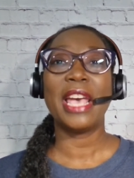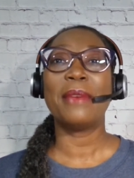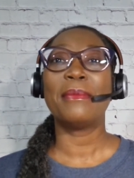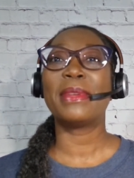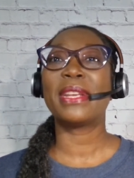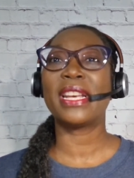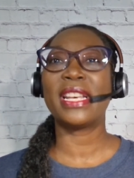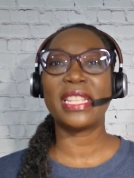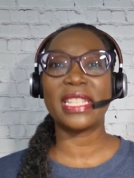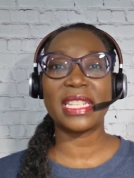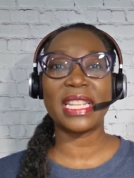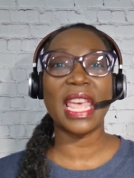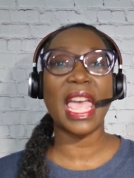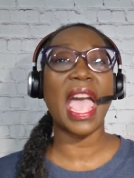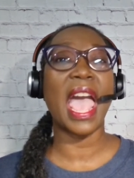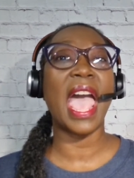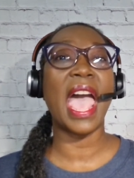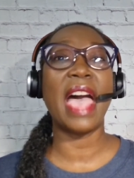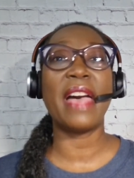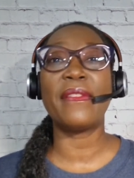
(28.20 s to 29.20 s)
because
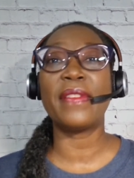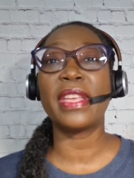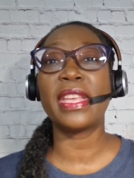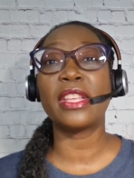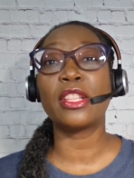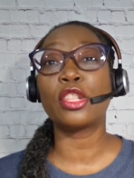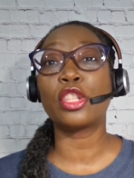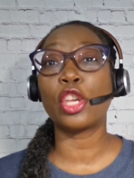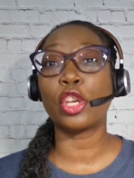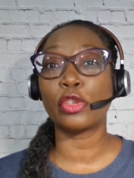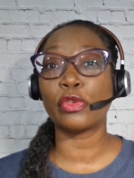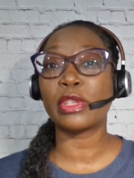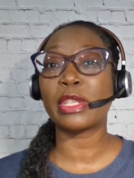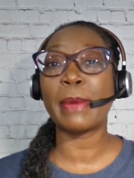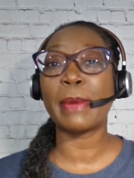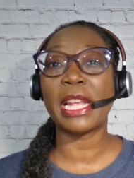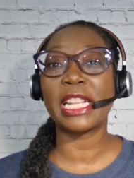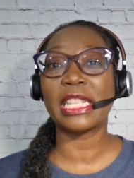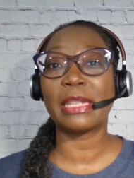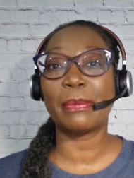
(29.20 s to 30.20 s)
having those
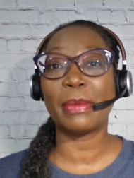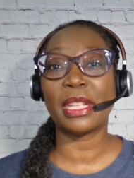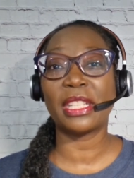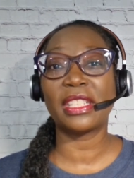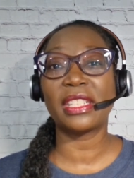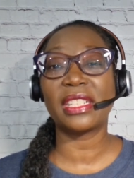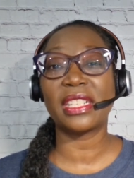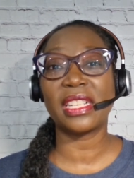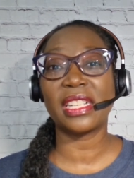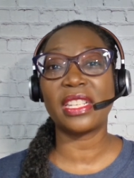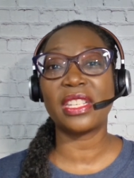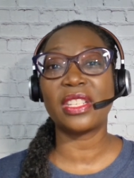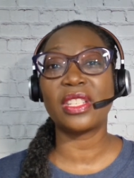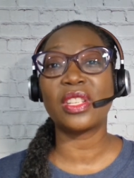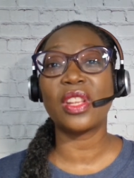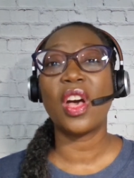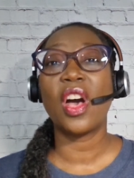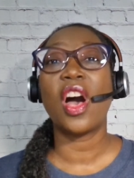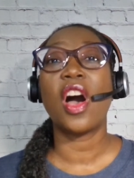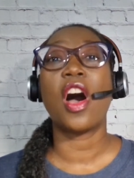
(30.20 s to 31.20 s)
responsibilities
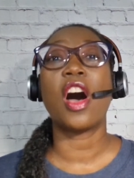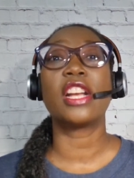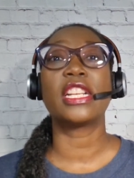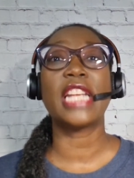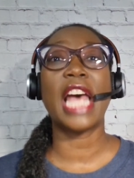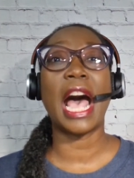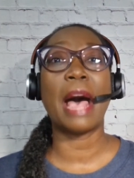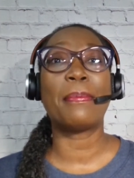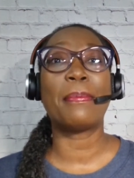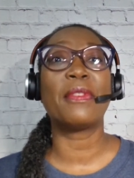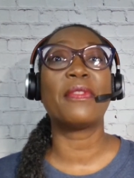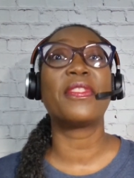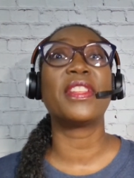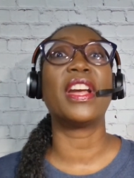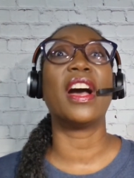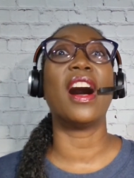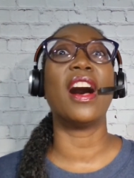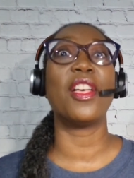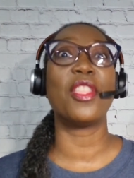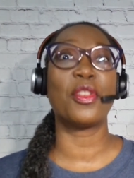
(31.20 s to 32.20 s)
on top of the
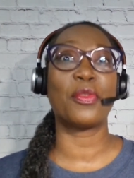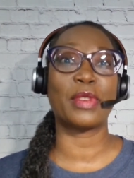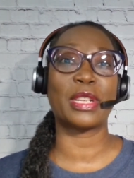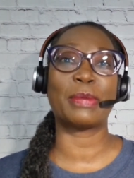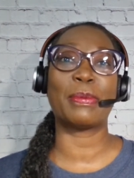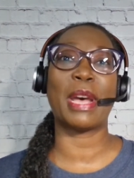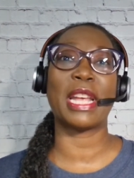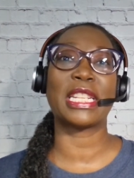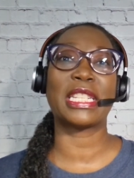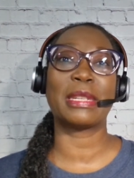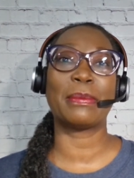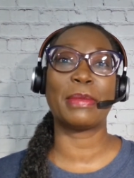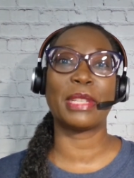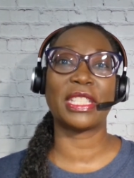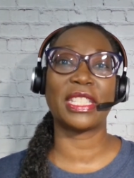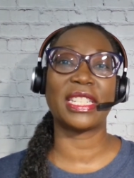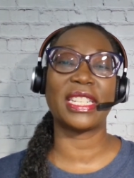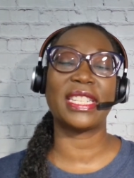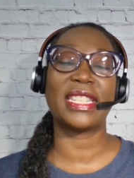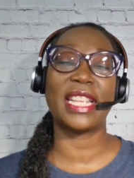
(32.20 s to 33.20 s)
other
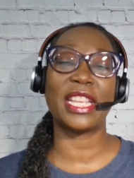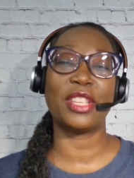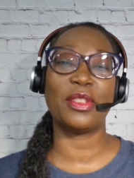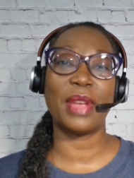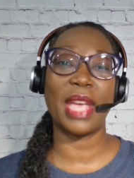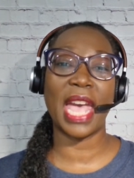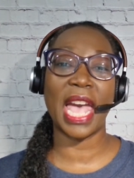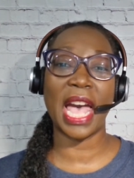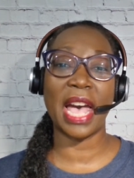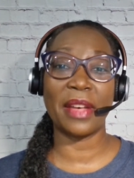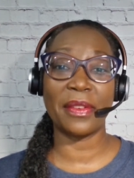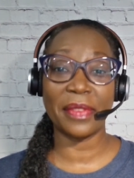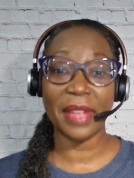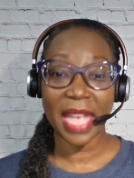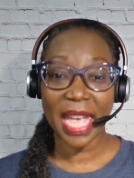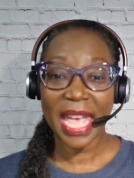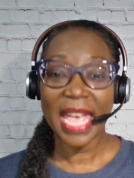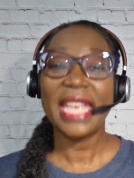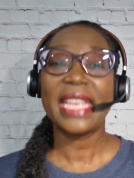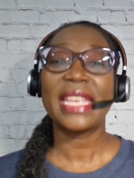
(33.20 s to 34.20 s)
responsibilities that you have
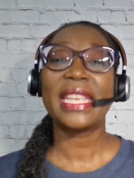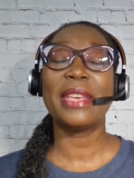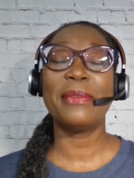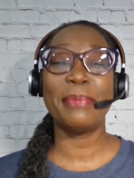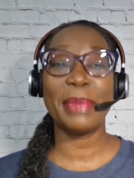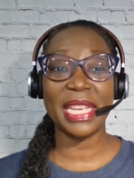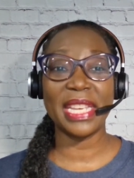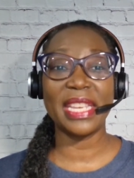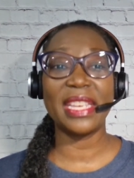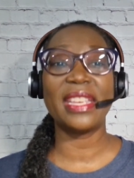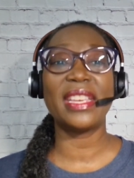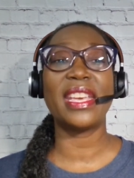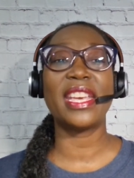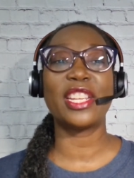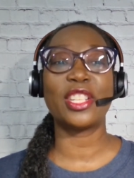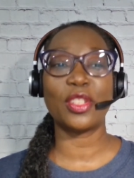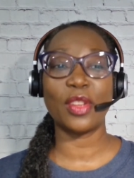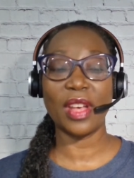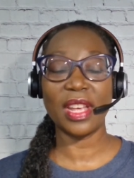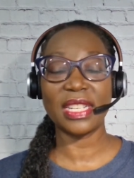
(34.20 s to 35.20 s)
can be
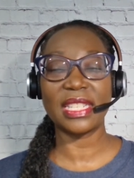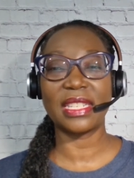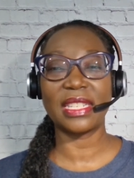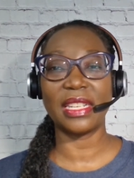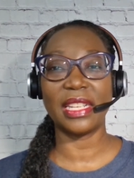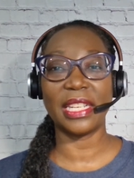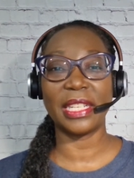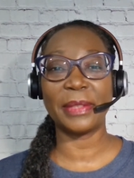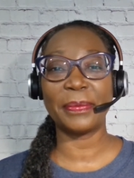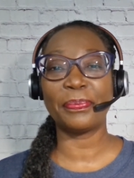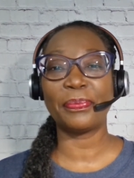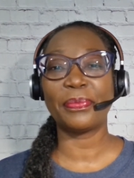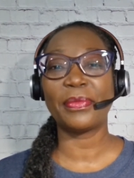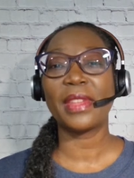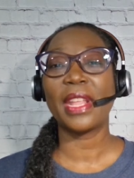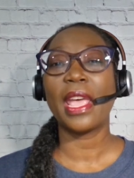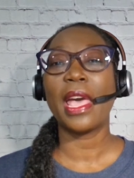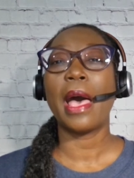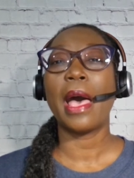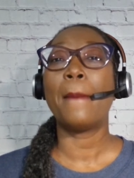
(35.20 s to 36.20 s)
exhausting.
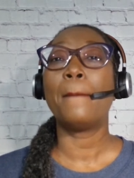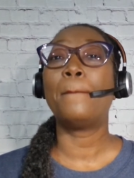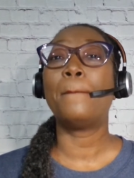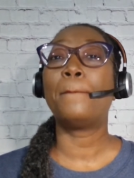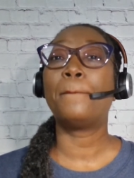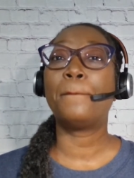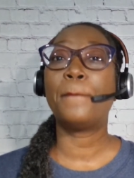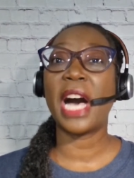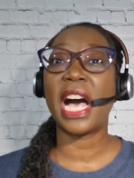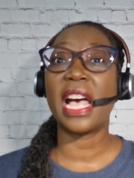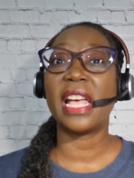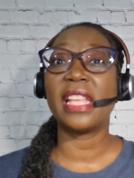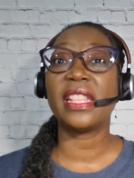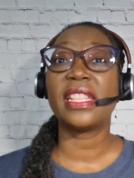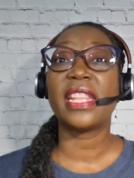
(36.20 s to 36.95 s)
But